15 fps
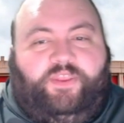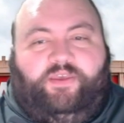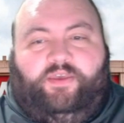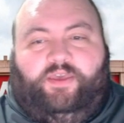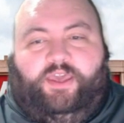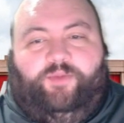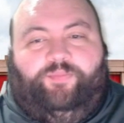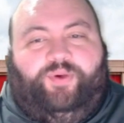
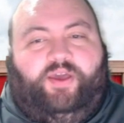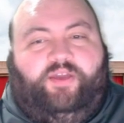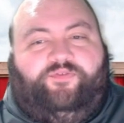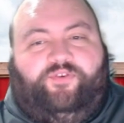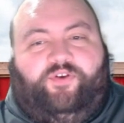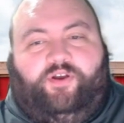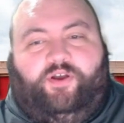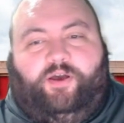He played
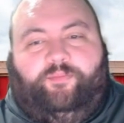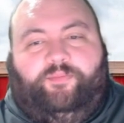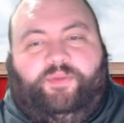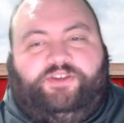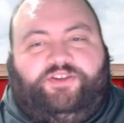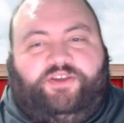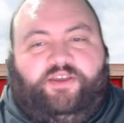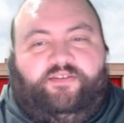for a
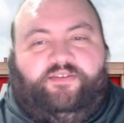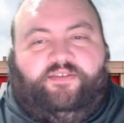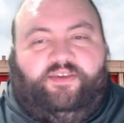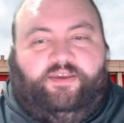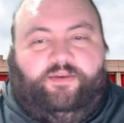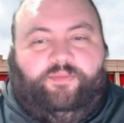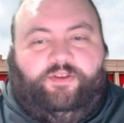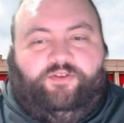Michigan
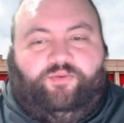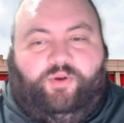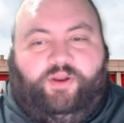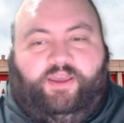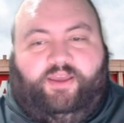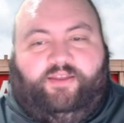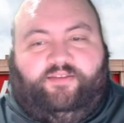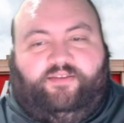team in
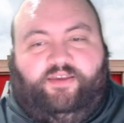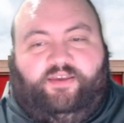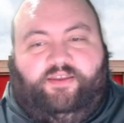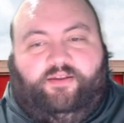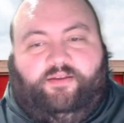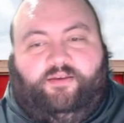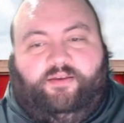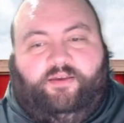
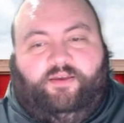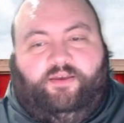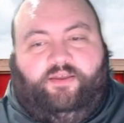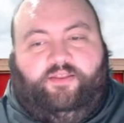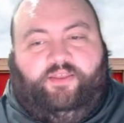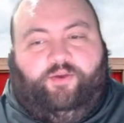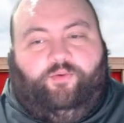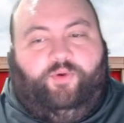2018.
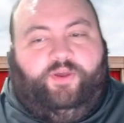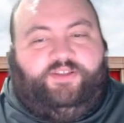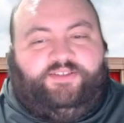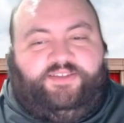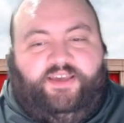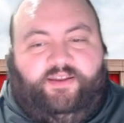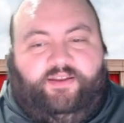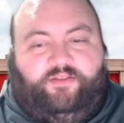They went
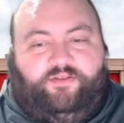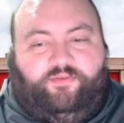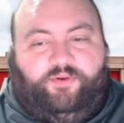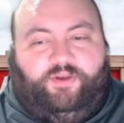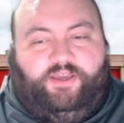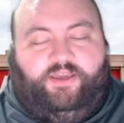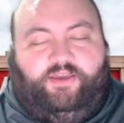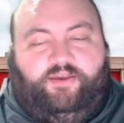
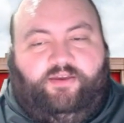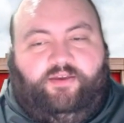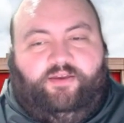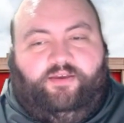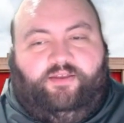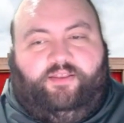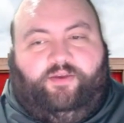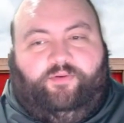10-3.
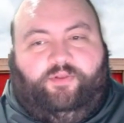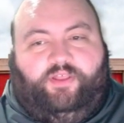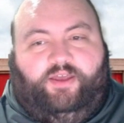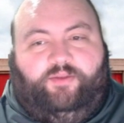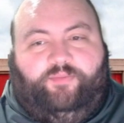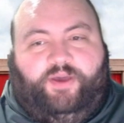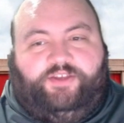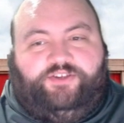They were
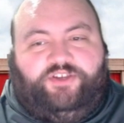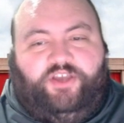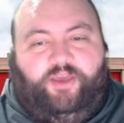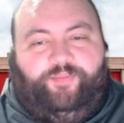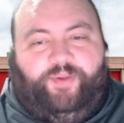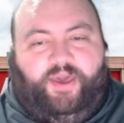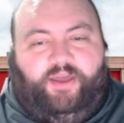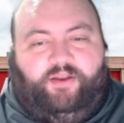led by Shea
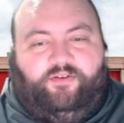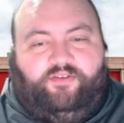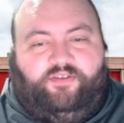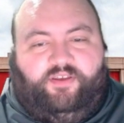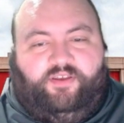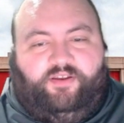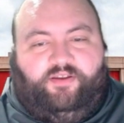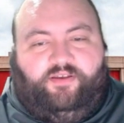
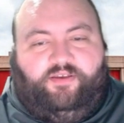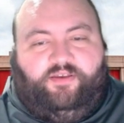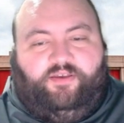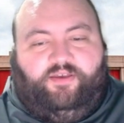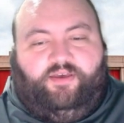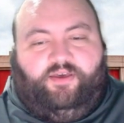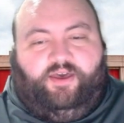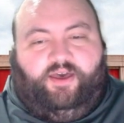Patterson.
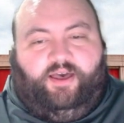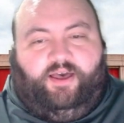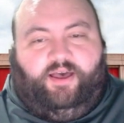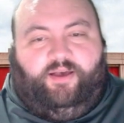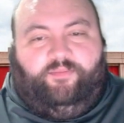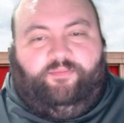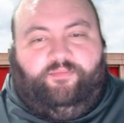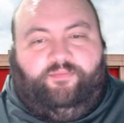
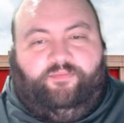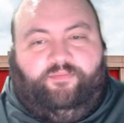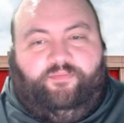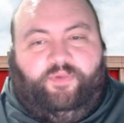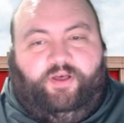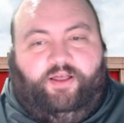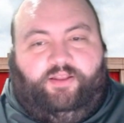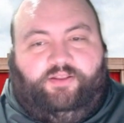
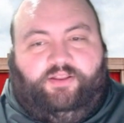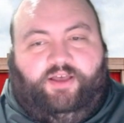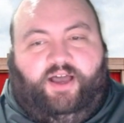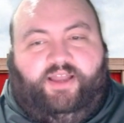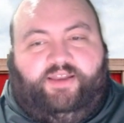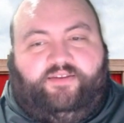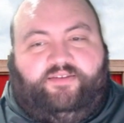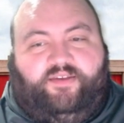A
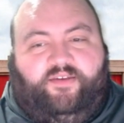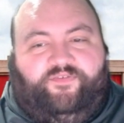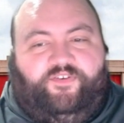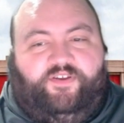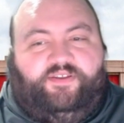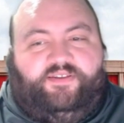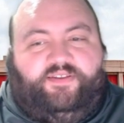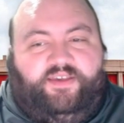lot
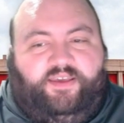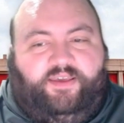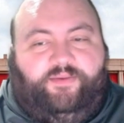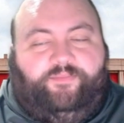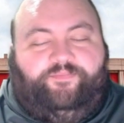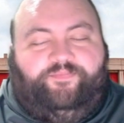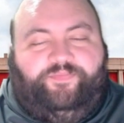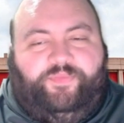different
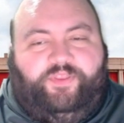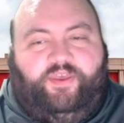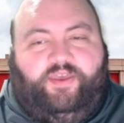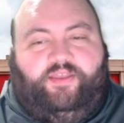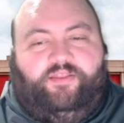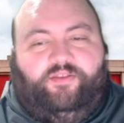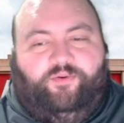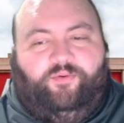team
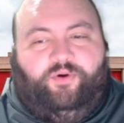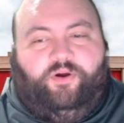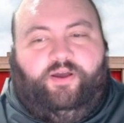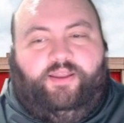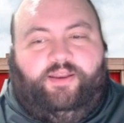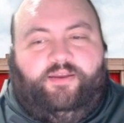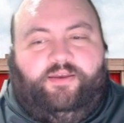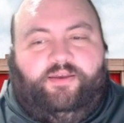than the
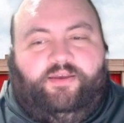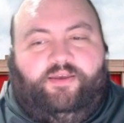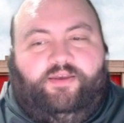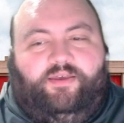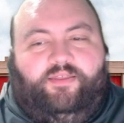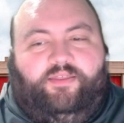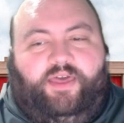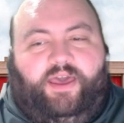one
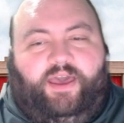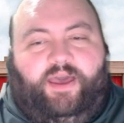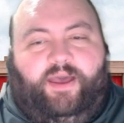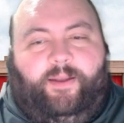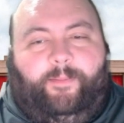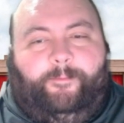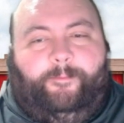that